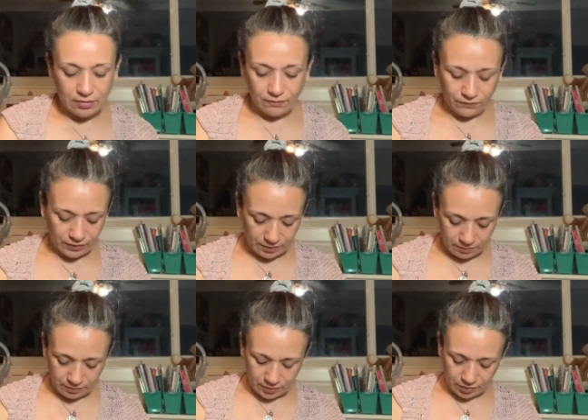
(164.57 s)

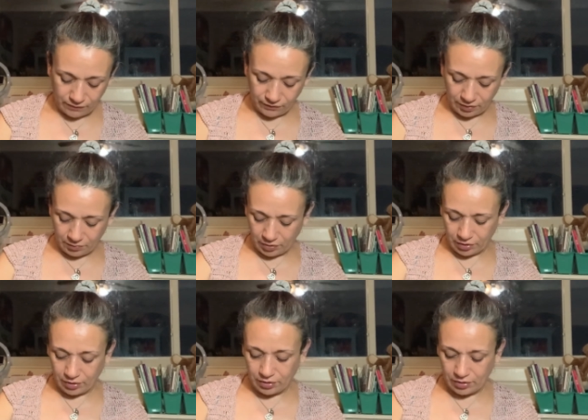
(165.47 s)
from, from
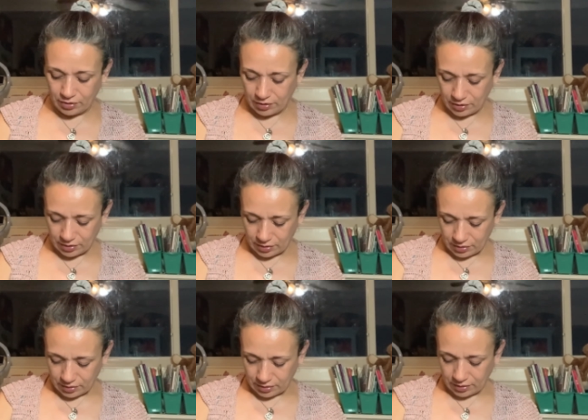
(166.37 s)
her.
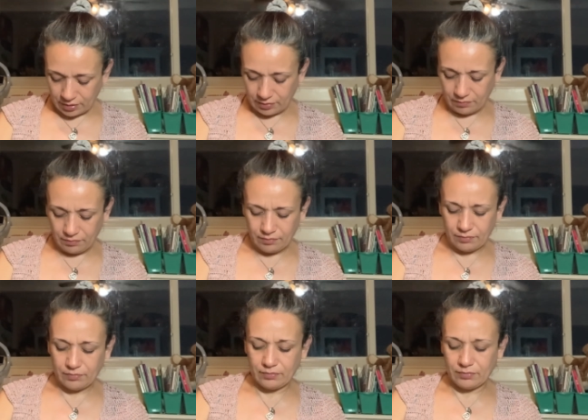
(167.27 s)
Um,
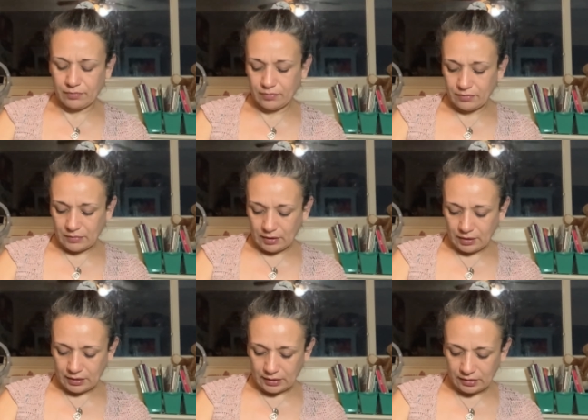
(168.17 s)

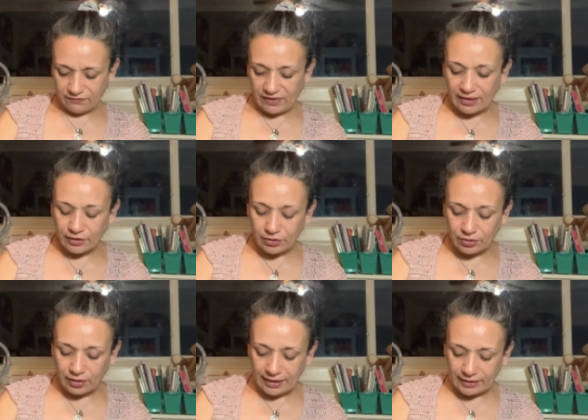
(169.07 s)
it says
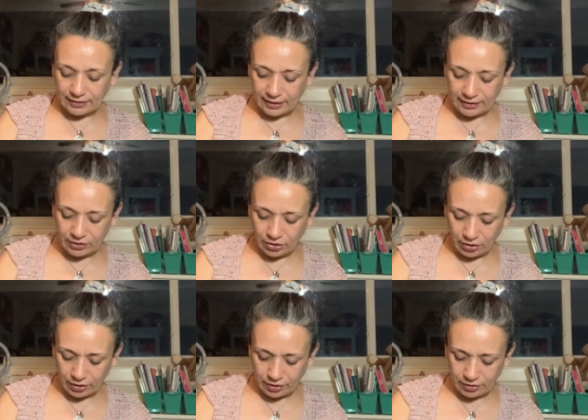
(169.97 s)
Fangirl Hand Dyed
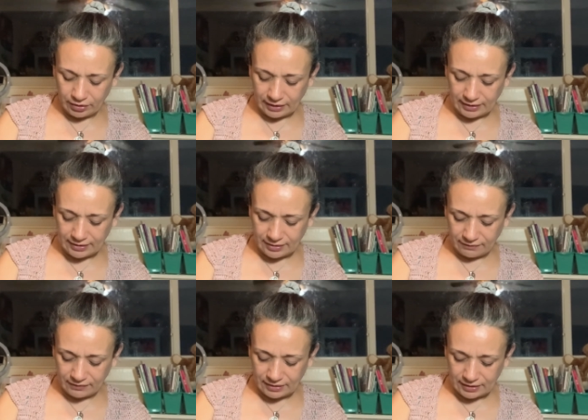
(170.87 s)
Yarn East
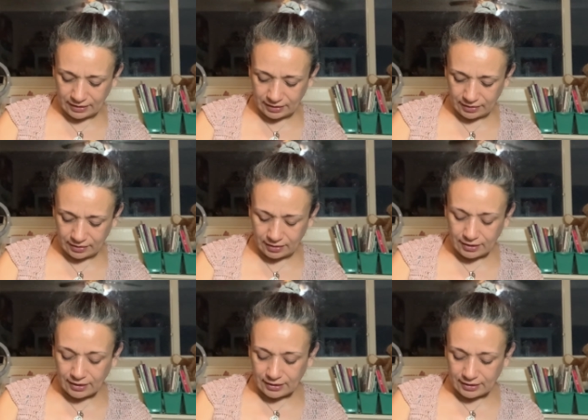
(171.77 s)
of the Sun.
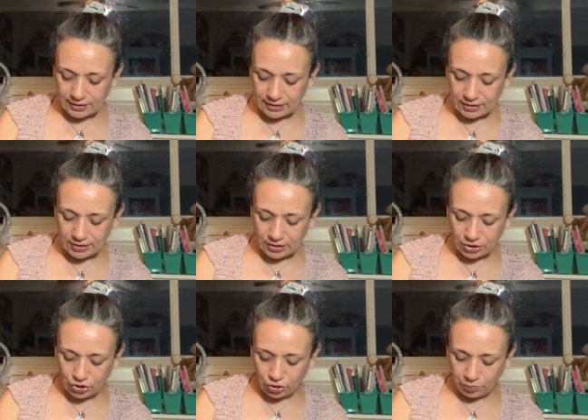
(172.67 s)
This is
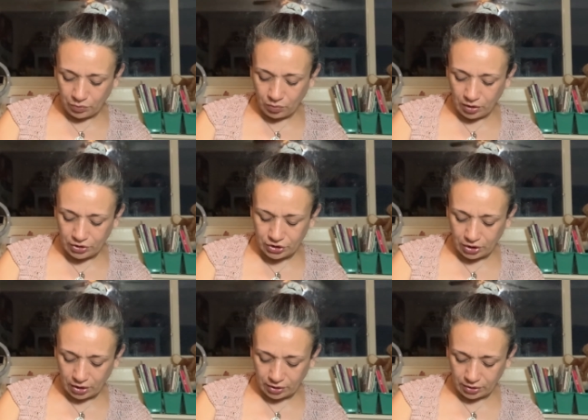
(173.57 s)
superwash
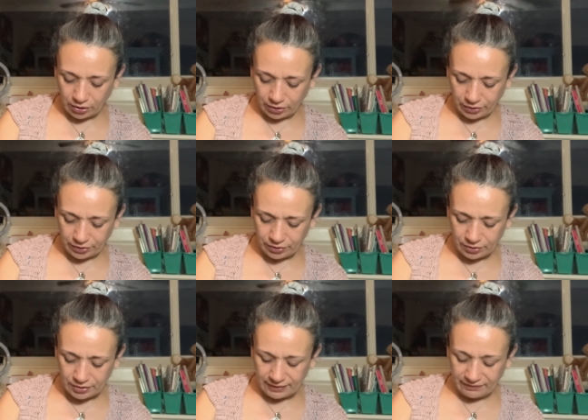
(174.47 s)
sock yarn,
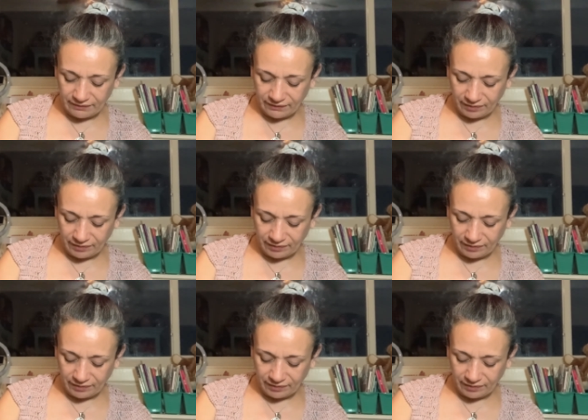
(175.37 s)
75%